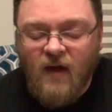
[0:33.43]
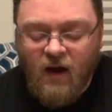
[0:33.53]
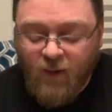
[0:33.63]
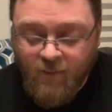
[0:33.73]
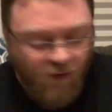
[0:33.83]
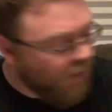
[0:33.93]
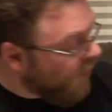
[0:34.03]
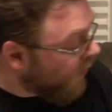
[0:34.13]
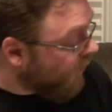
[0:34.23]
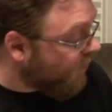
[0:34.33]
I ramble.
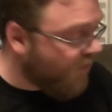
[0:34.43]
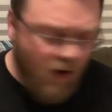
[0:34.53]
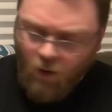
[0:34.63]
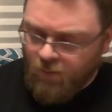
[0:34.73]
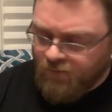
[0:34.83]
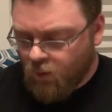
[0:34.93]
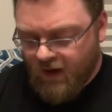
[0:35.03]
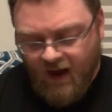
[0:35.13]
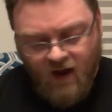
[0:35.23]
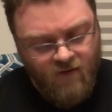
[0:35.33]
So,
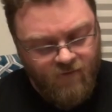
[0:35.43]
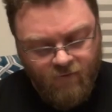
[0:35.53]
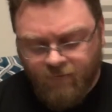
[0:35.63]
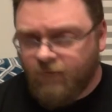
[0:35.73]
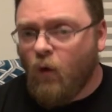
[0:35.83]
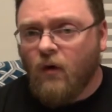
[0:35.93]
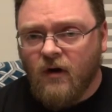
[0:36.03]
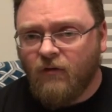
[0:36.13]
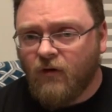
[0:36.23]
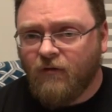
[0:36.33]
we have four
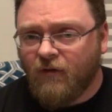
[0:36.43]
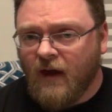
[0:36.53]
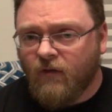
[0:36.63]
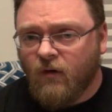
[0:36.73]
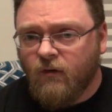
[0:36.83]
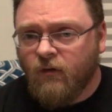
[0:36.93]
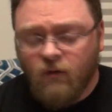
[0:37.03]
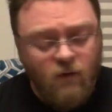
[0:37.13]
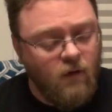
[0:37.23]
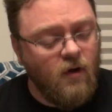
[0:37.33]
different flavors
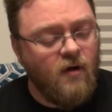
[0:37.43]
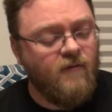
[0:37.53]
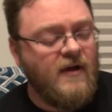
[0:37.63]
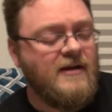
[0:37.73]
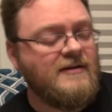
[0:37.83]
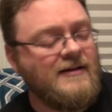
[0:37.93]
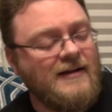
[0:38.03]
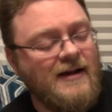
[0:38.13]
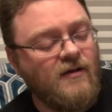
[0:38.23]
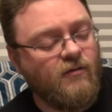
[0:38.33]
of
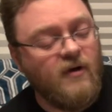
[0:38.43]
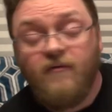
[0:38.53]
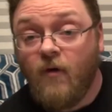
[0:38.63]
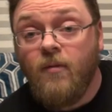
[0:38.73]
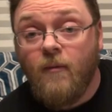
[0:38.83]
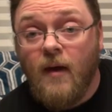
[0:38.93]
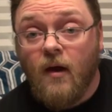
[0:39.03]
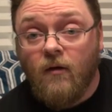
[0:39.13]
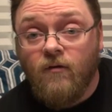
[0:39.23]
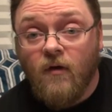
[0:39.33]
1893 from the
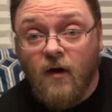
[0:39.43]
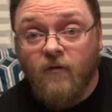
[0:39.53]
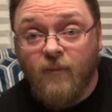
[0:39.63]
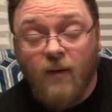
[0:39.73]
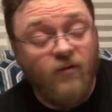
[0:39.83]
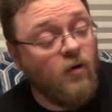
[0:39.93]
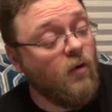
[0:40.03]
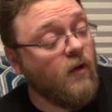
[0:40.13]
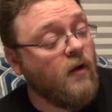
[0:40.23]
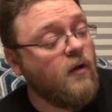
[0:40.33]
makers of Pepsi
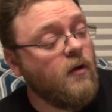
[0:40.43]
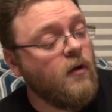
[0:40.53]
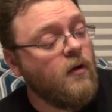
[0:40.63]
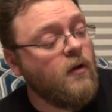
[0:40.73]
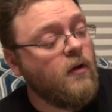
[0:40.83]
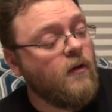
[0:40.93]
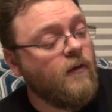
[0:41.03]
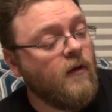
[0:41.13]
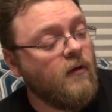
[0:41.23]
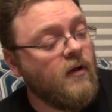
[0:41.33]
Cola.
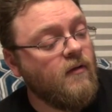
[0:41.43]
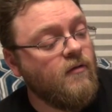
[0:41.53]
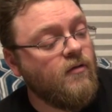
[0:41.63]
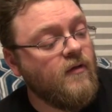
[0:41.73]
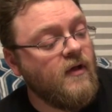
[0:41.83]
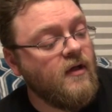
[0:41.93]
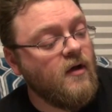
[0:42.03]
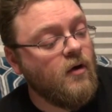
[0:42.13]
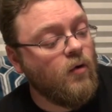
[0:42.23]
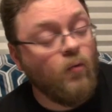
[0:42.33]
There is the
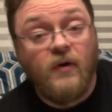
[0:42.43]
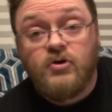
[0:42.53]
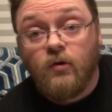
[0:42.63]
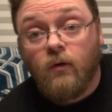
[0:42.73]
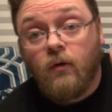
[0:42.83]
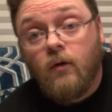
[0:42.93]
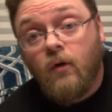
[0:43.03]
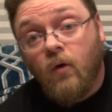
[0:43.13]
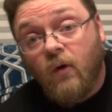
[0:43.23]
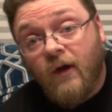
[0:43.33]
uh, original
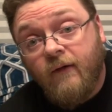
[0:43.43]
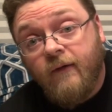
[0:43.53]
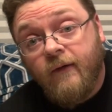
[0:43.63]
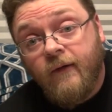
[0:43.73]
cola,